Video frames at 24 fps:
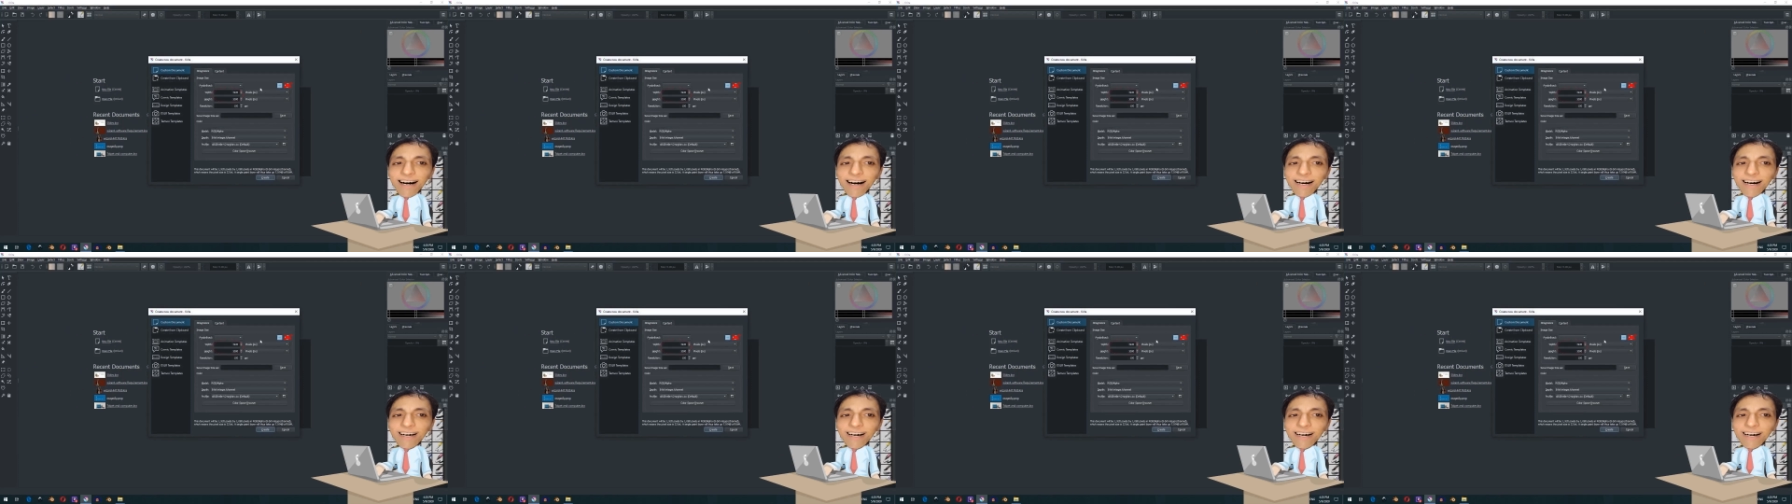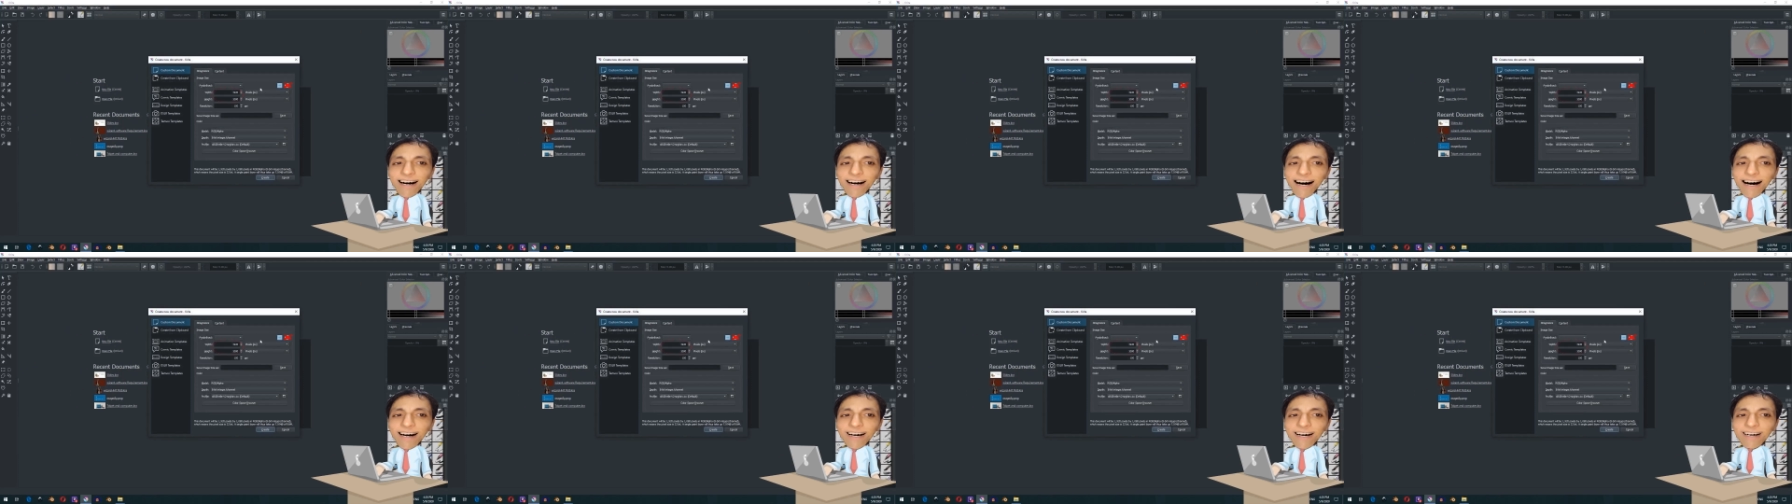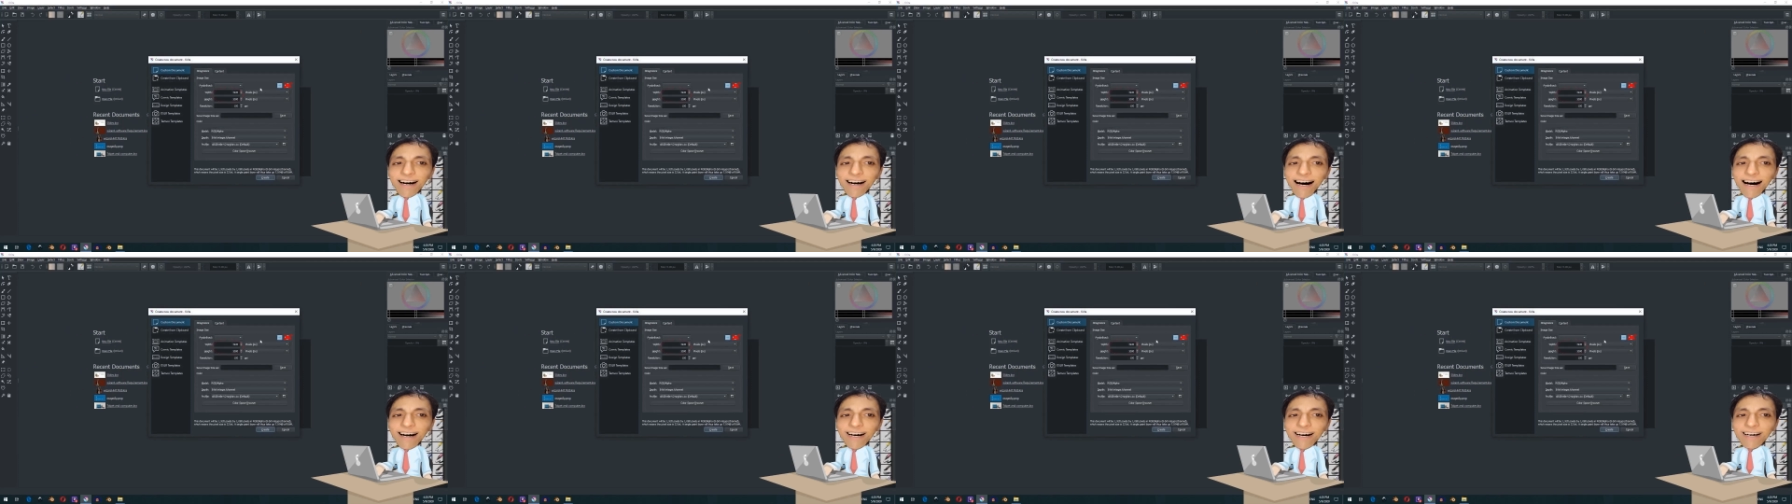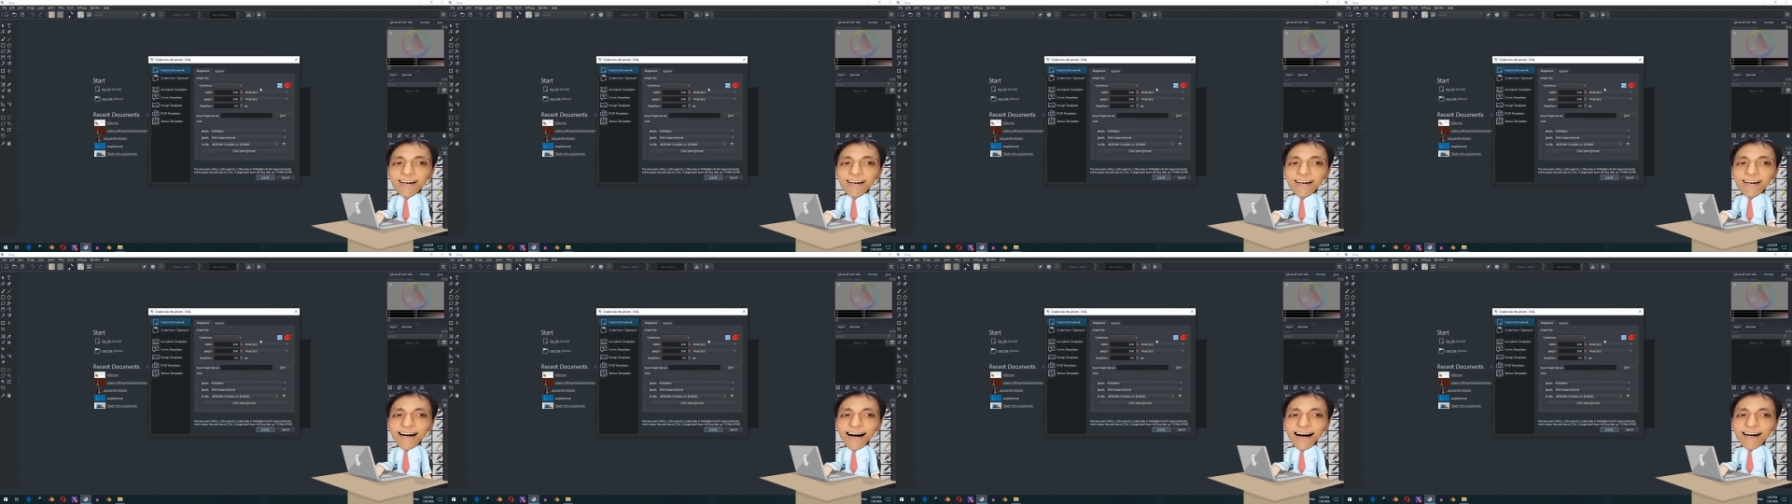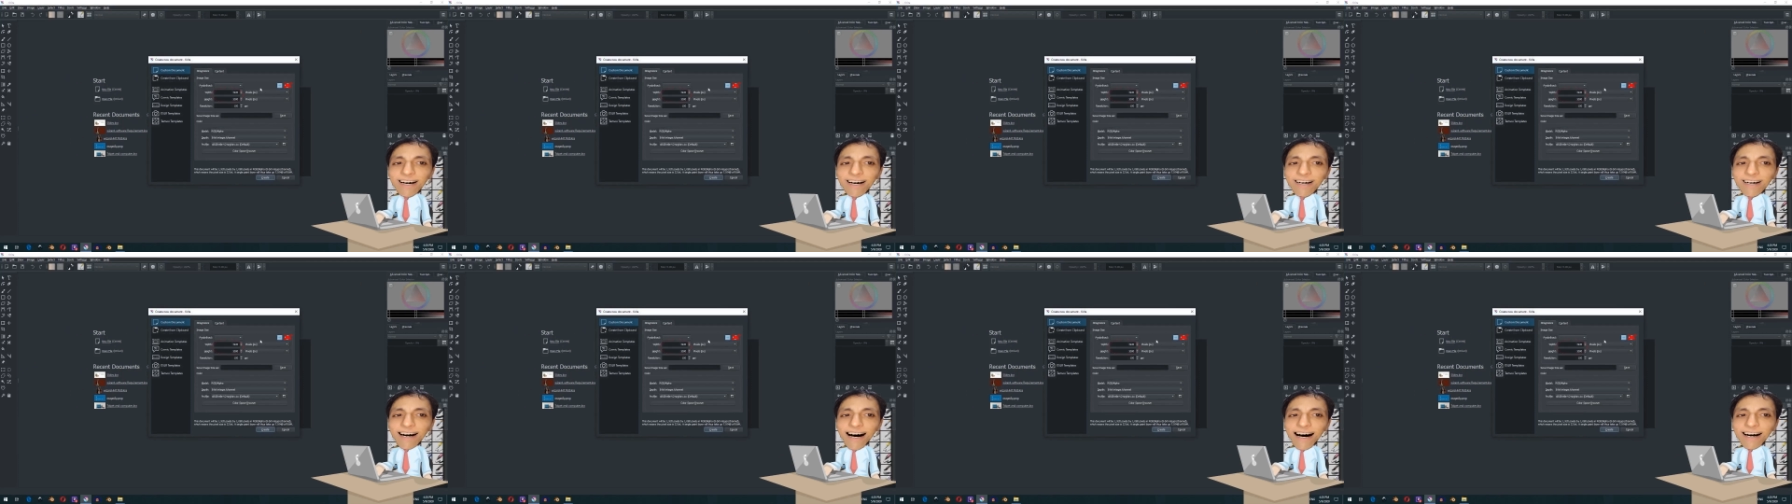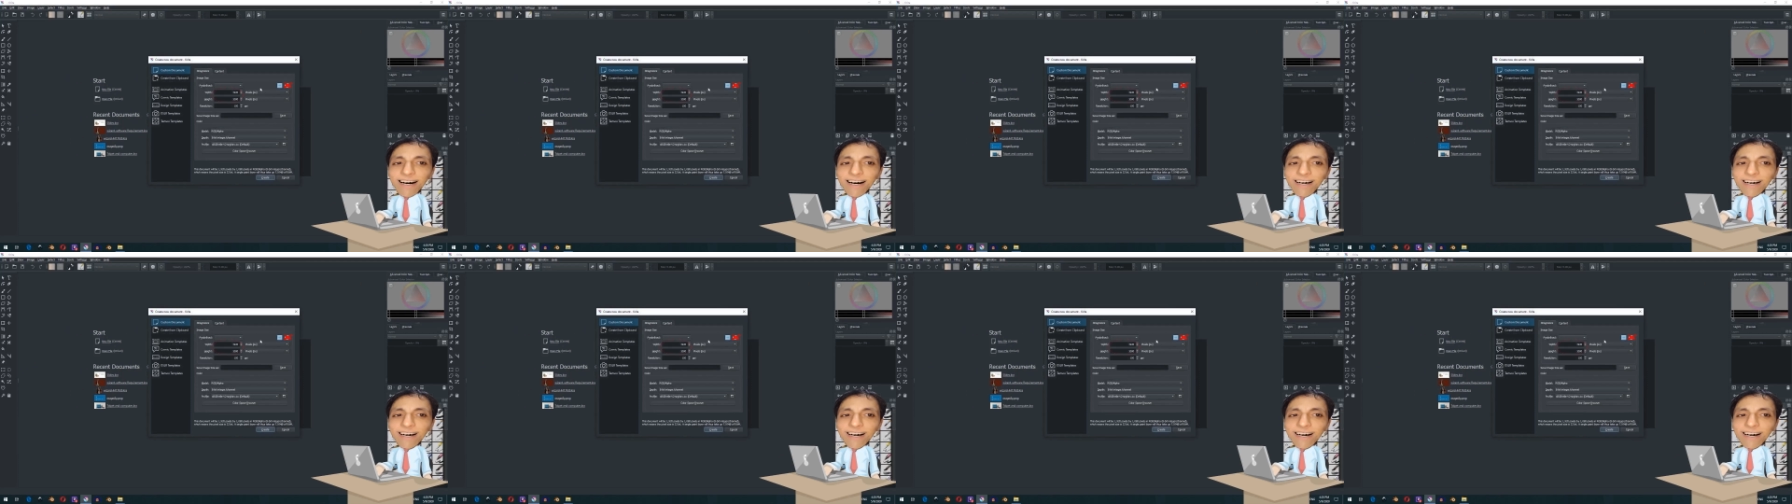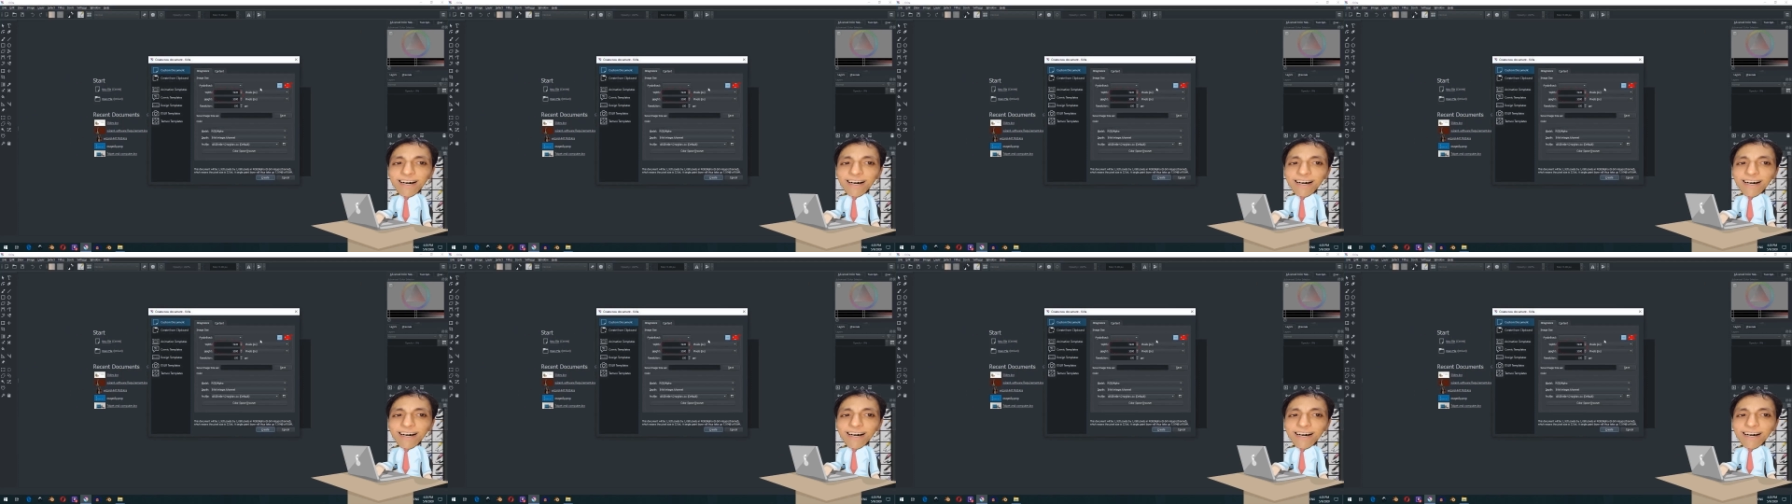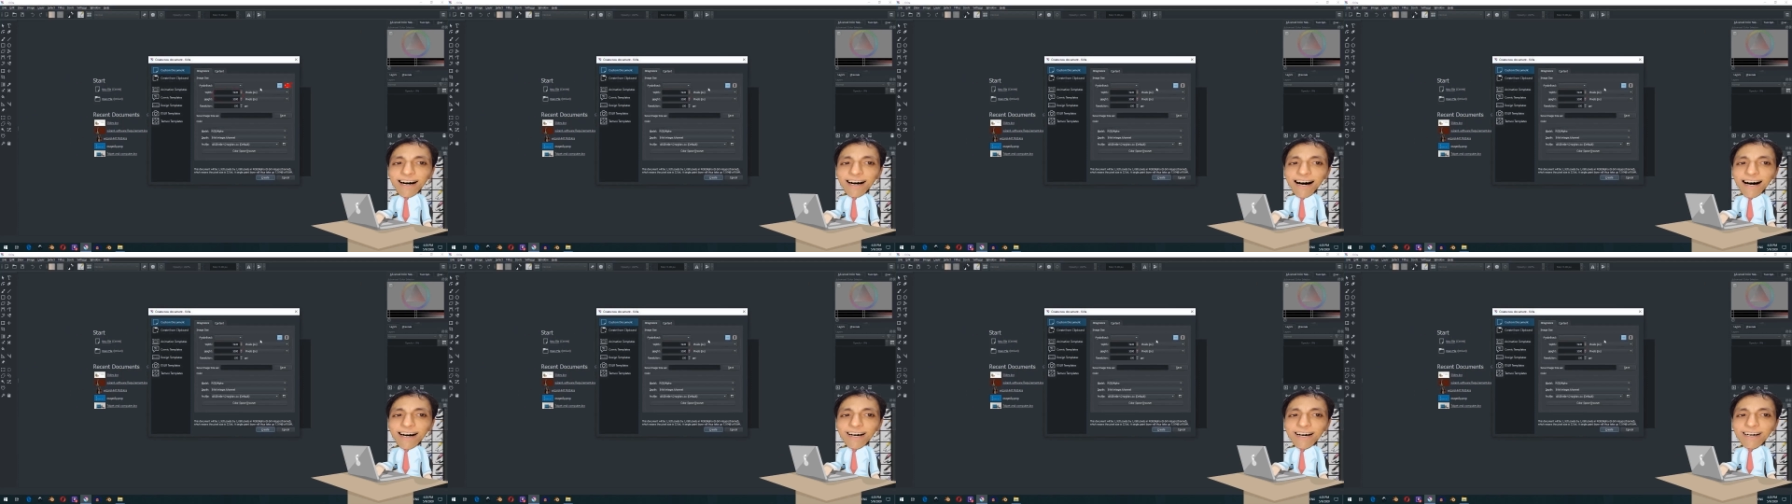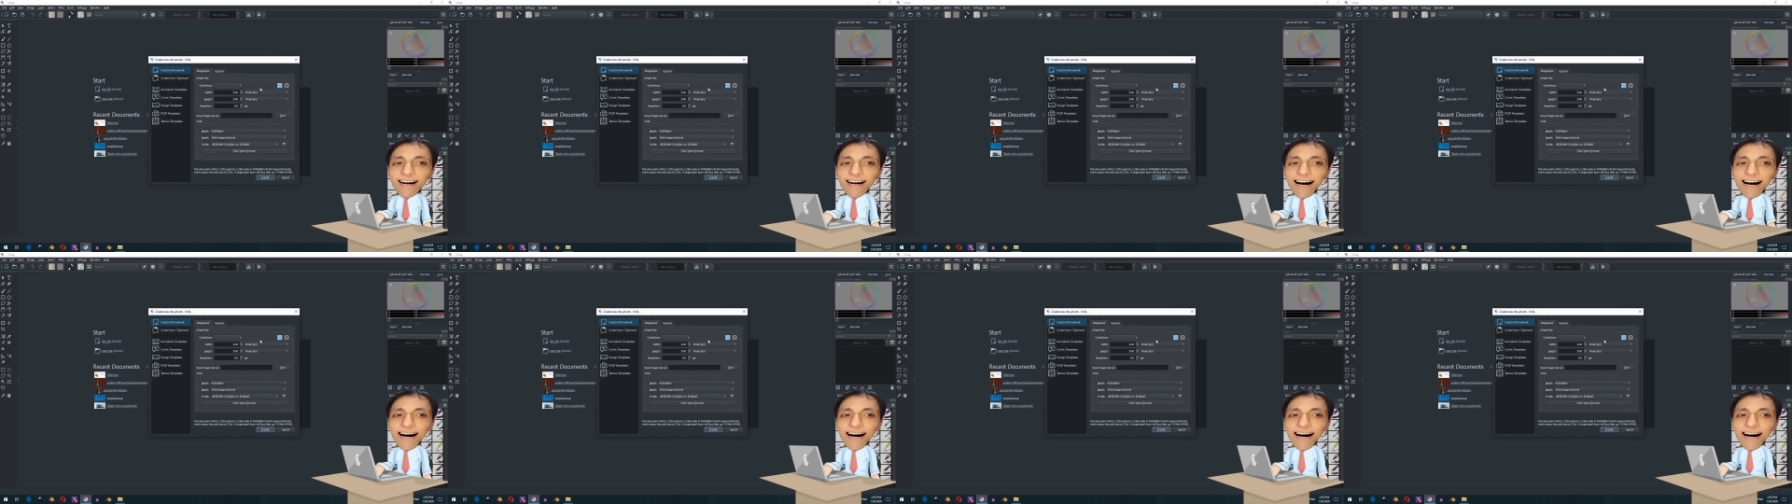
1080 at portrait, default